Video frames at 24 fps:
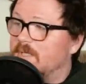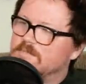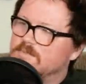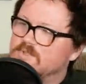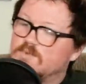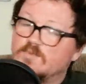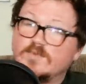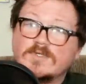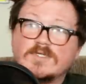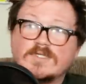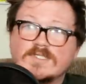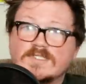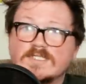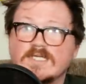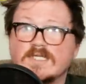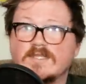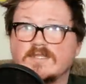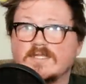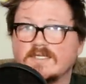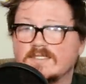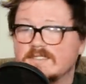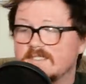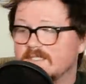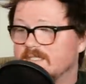Just wanted to say
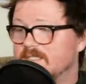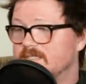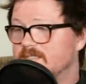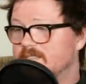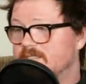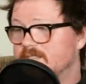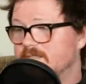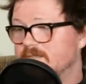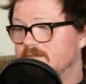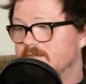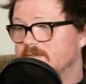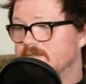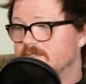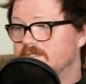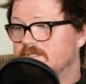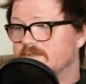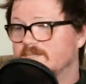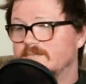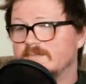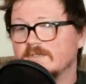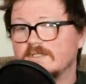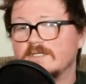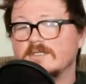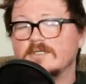thanks again to
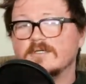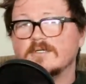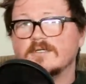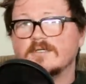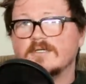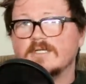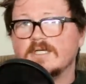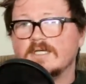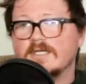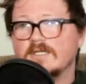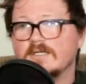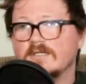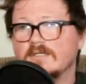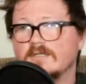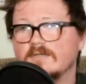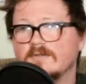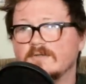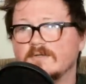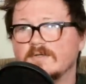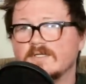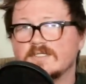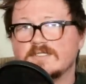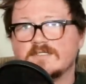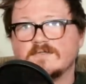Jim Leonard and
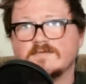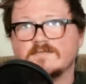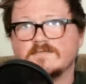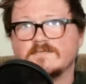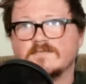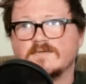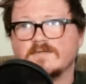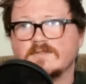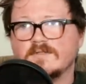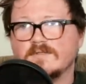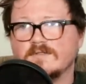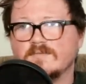the rest of